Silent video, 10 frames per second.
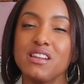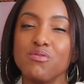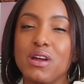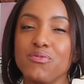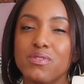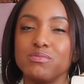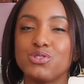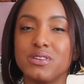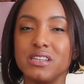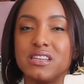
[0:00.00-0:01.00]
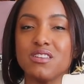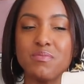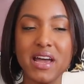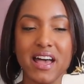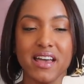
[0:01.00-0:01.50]
to get away from
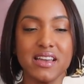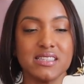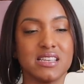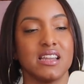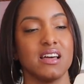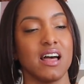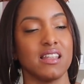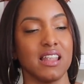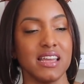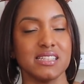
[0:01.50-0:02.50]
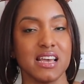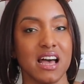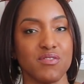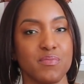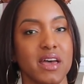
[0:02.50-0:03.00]
trendier bags and I, I like to
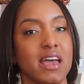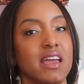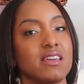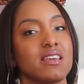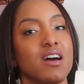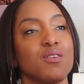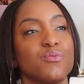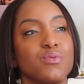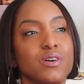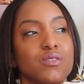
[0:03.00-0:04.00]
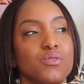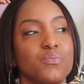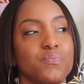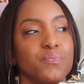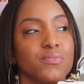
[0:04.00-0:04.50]
have a bag that
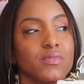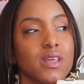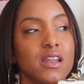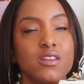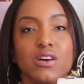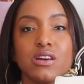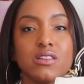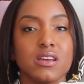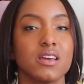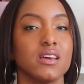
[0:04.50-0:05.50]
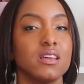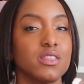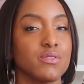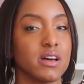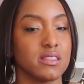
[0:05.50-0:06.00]
will, I don't know, it'll look good
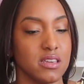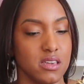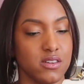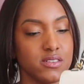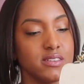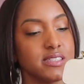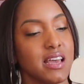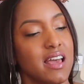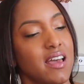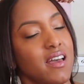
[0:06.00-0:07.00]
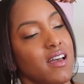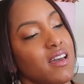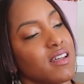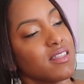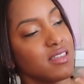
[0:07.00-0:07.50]
throughout the years.
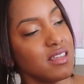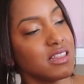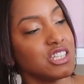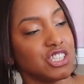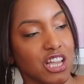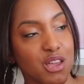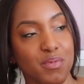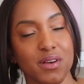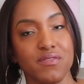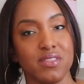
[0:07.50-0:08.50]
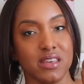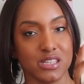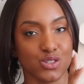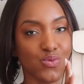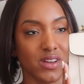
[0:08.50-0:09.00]
And I think the shape of
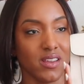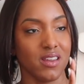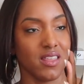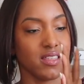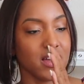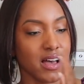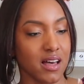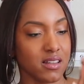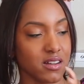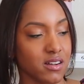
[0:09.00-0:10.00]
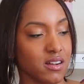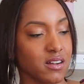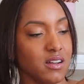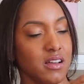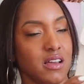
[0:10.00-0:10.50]
this one and the
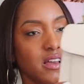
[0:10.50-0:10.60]
color